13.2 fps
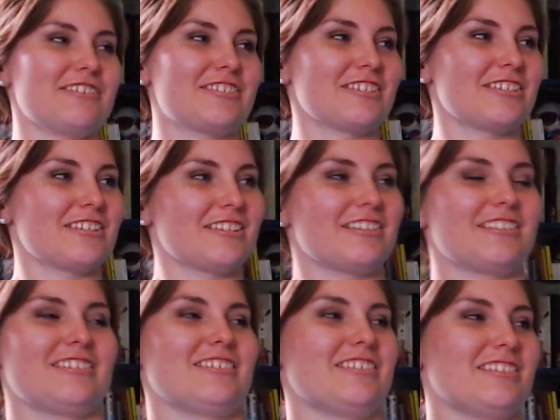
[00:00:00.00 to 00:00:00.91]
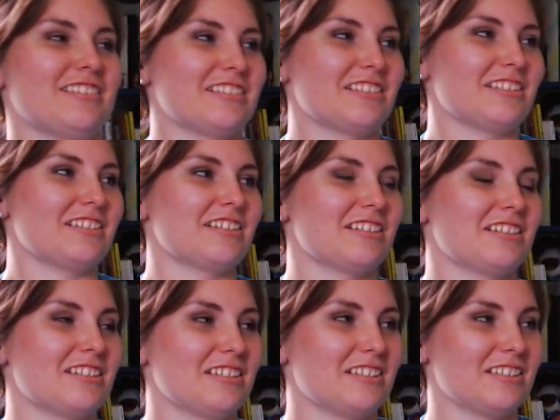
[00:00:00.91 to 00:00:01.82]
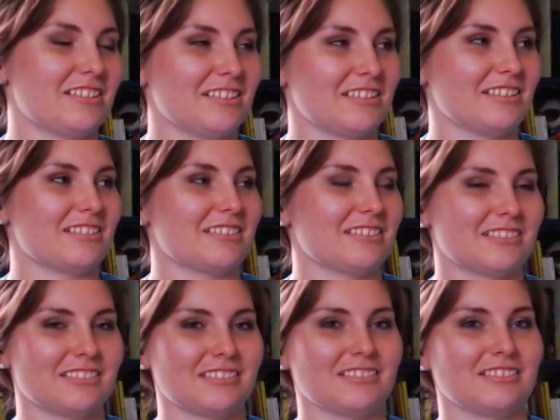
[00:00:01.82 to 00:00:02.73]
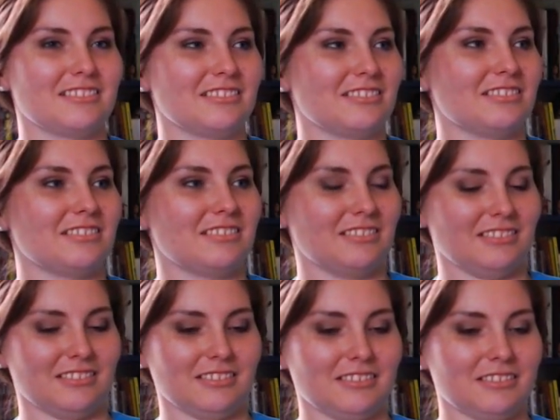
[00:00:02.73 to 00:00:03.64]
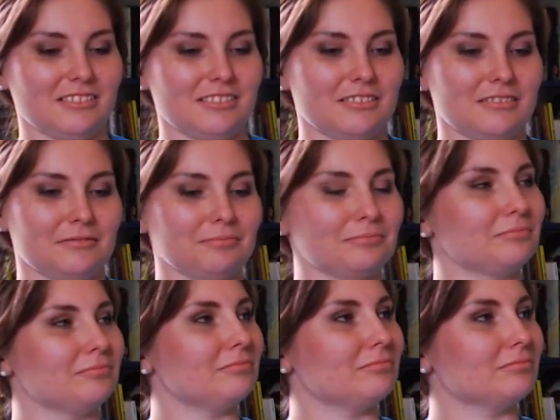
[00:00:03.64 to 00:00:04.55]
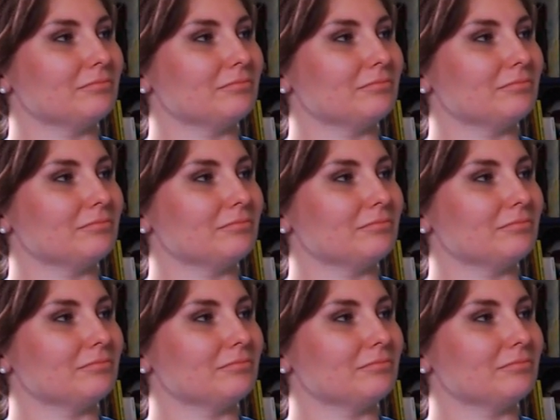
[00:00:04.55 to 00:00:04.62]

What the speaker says: The person shown says nothing.